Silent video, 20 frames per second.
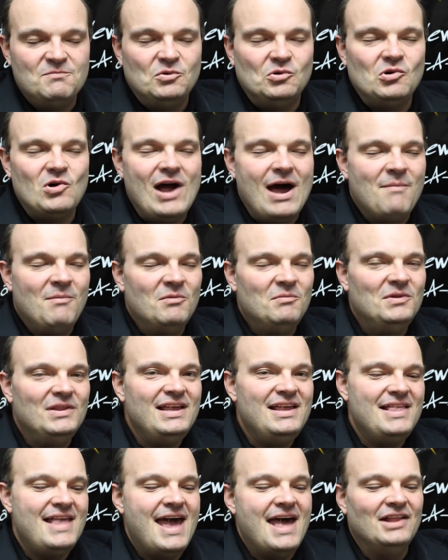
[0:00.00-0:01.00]

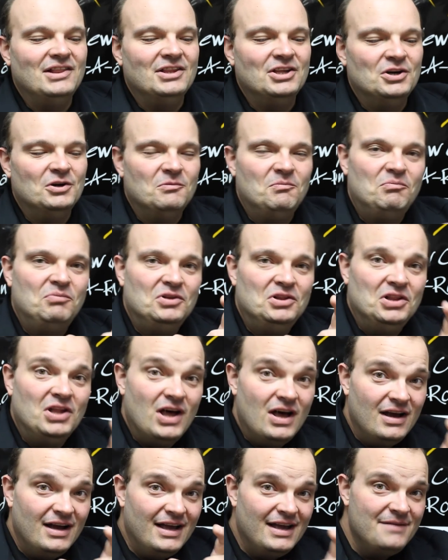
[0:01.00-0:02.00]
Probably that little
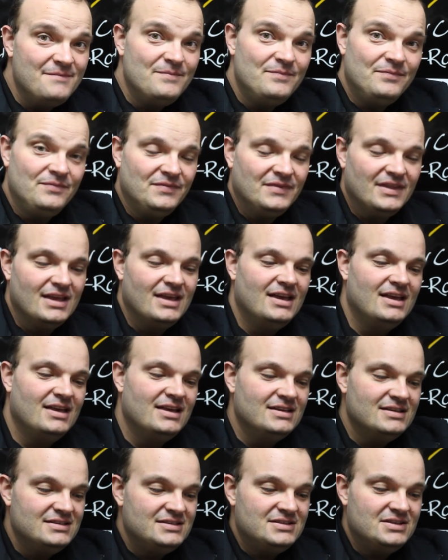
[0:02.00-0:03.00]
plug.
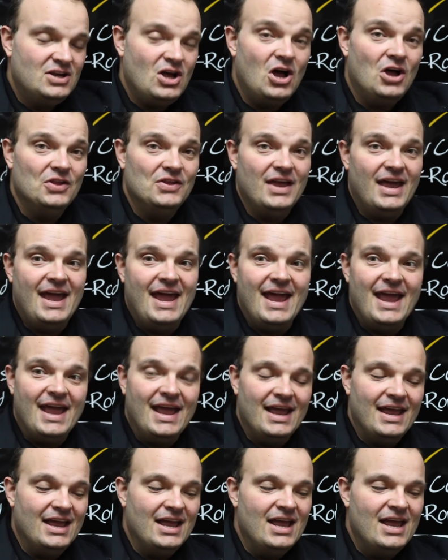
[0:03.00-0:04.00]
It's called
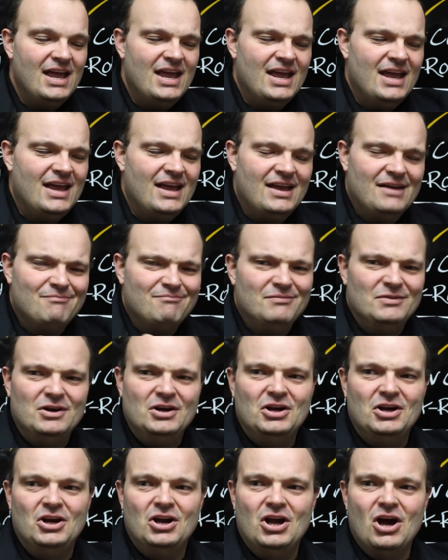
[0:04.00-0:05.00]
a
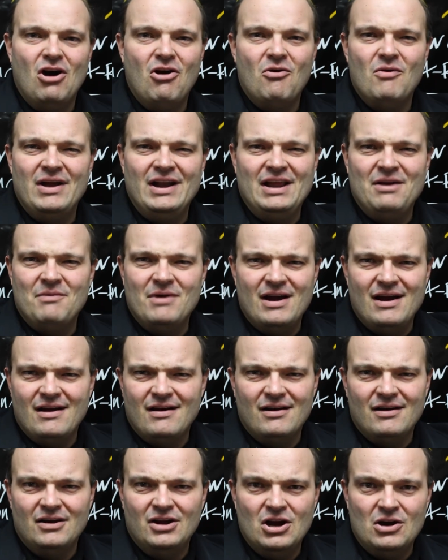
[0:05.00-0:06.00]
go
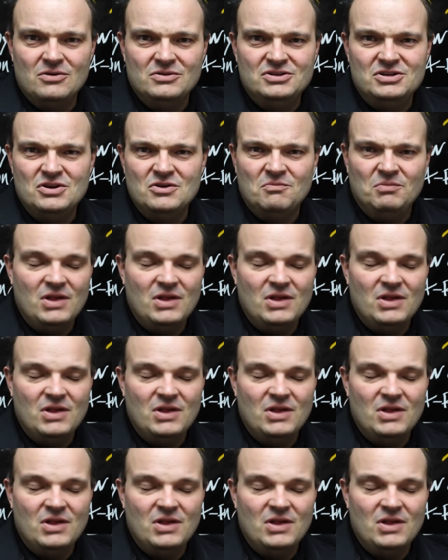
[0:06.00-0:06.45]
anywhere go to